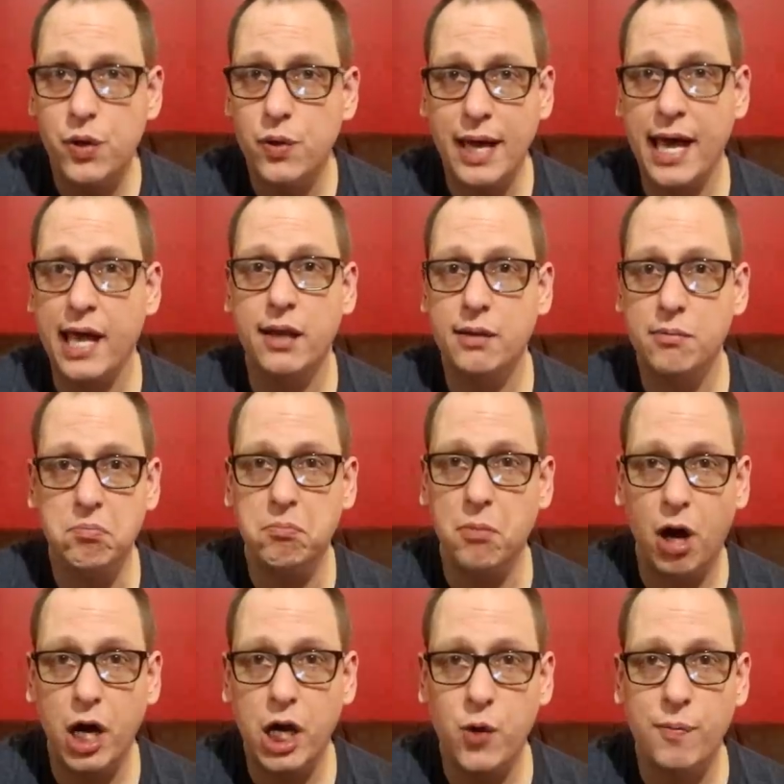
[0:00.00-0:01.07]
You can't
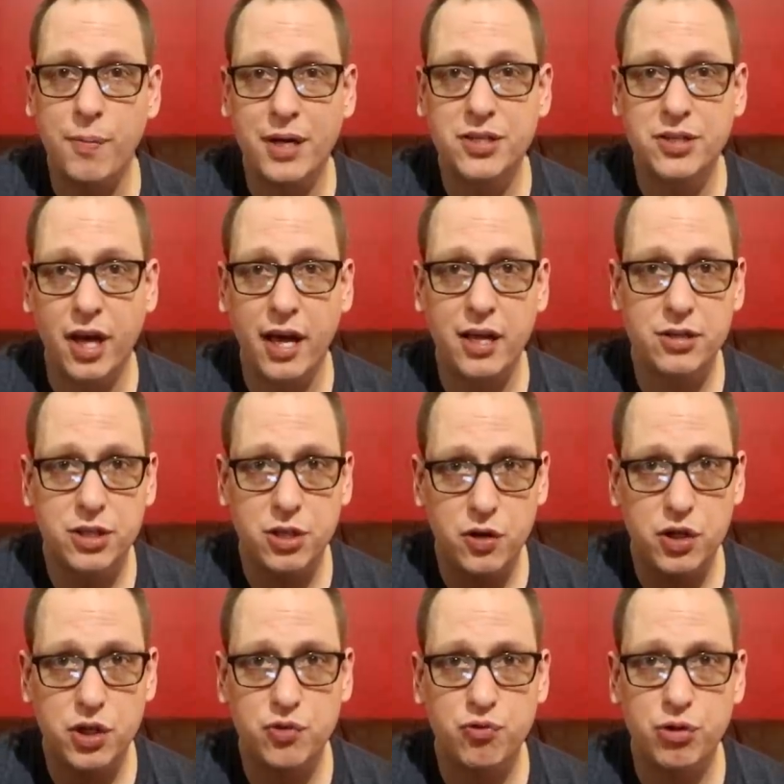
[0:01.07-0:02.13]
argue with my science, so
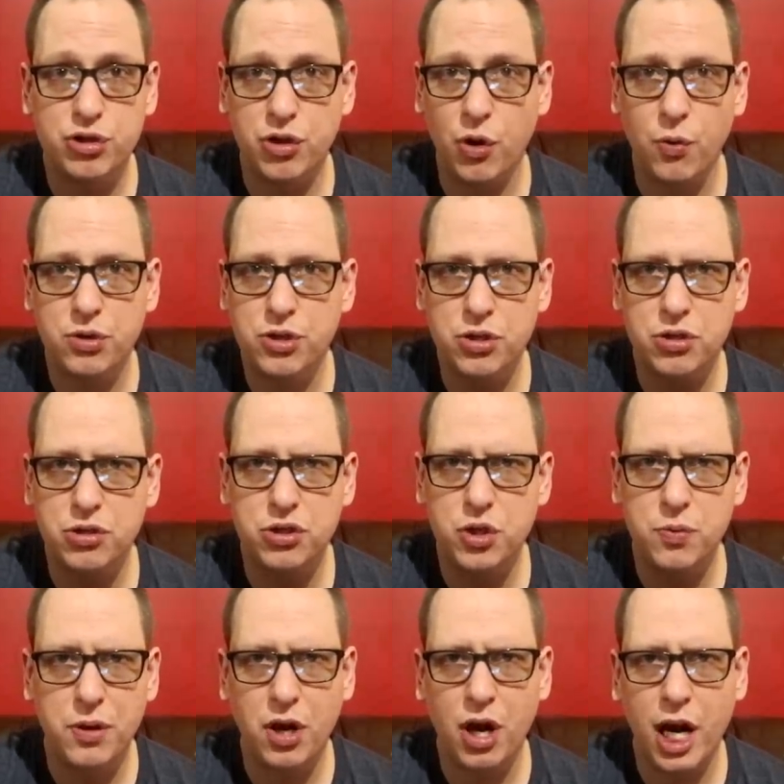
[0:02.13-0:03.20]
you just resort to
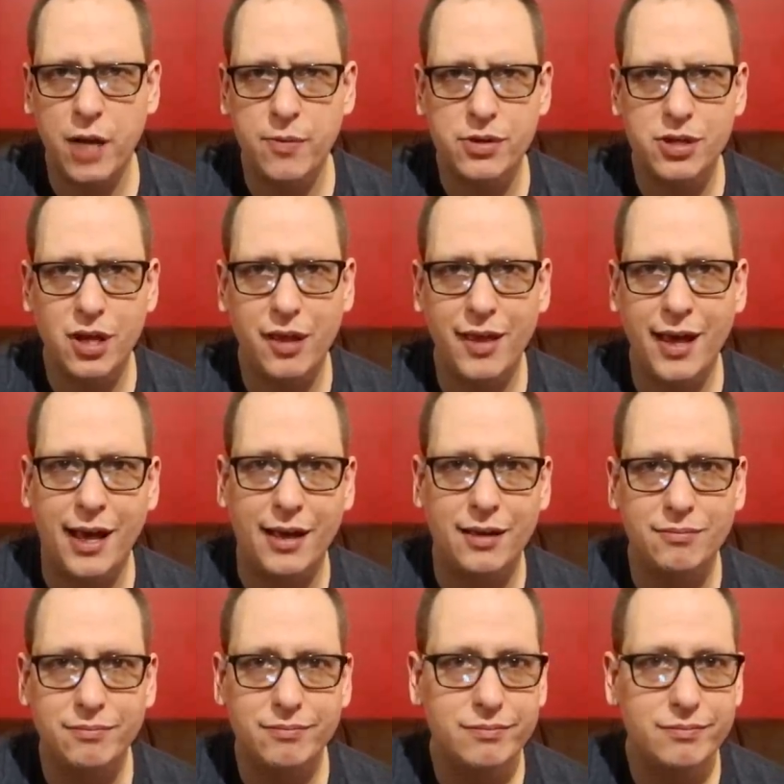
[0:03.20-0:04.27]
stupid arguments like that?